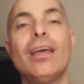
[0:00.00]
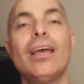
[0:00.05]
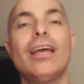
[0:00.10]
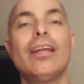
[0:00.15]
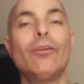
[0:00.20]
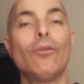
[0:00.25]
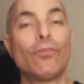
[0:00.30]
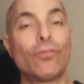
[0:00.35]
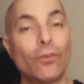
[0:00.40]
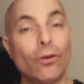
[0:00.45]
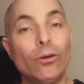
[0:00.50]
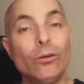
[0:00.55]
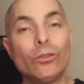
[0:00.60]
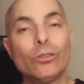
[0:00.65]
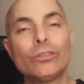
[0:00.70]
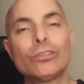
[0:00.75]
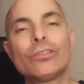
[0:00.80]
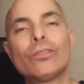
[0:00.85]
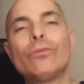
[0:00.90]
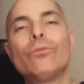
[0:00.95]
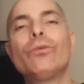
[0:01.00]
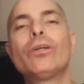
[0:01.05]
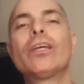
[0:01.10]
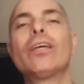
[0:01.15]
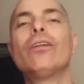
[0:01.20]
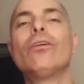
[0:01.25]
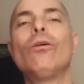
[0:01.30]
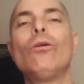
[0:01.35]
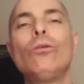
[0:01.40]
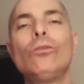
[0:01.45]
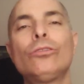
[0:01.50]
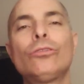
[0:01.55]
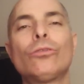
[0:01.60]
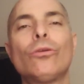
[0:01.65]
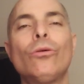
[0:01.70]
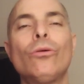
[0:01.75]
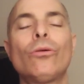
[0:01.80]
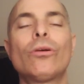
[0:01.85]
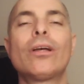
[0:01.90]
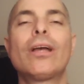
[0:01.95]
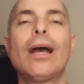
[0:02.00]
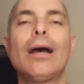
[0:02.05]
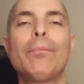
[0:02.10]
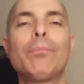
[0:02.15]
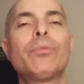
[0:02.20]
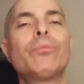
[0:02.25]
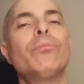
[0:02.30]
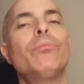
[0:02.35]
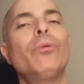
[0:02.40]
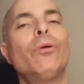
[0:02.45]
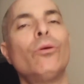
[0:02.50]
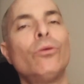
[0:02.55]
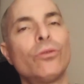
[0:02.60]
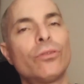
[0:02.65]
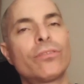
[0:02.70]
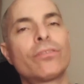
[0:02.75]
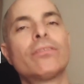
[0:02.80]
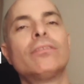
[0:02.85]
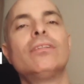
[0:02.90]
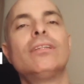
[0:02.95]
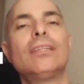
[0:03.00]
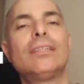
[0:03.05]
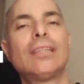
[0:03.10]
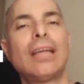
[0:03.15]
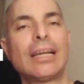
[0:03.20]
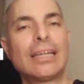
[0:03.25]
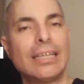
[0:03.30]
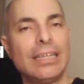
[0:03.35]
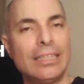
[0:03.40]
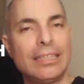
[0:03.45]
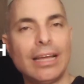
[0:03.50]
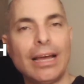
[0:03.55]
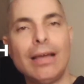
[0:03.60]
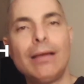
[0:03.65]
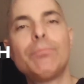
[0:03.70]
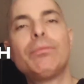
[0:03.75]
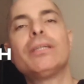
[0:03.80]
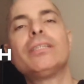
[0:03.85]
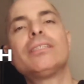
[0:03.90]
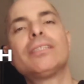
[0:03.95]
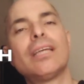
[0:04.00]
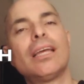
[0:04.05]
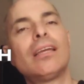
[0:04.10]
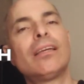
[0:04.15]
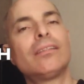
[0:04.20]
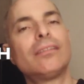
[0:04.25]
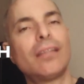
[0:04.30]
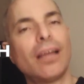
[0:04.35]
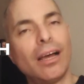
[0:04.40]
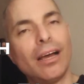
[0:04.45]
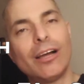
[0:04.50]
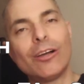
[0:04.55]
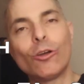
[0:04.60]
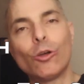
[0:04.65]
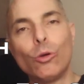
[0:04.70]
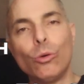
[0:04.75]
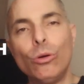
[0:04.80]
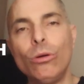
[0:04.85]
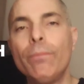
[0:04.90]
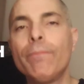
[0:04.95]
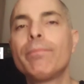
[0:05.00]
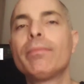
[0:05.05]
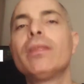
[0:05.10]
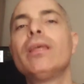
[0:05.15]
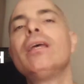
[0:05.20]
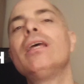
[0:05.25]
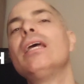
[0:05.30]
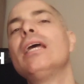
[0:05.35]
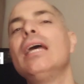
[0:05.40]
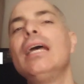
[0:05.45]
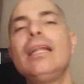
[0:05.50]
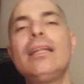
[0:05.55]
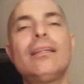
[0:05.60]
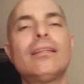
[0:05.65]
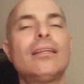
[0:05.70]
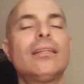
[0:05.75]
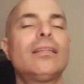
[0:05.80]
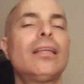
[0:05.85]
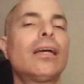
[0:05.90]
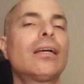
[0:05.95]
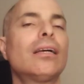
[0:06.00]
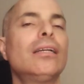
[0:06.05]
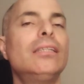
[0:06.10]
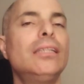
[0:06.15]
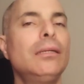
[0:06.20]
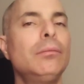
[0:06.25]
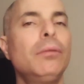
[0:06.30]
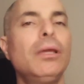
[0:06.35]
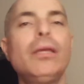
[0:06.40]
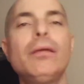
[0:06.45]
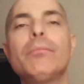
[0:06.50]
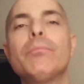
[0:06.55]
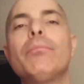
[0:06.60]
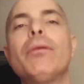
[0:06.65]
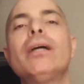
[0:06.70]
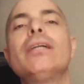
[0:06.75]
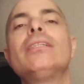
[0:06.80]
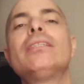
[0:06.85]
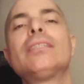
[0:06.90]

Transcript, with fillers: And of course, we can also gap both the takita by saying tangu and the takadimi by